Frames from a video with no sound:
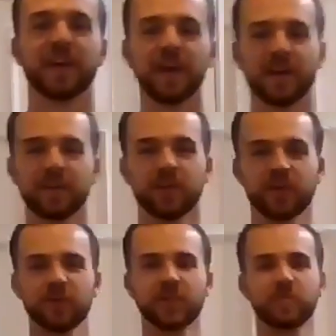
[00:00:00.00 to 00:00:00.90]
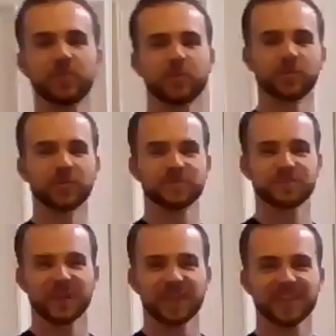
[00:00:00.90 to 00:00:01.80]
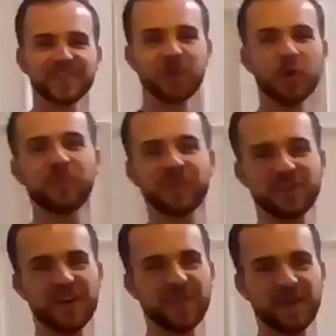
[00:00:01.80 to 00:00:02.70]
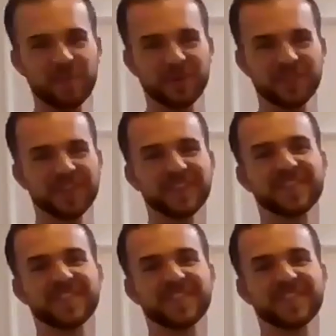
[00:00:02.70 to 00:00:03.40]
And I don't go limp noodle, right? Hopefully you're not that person.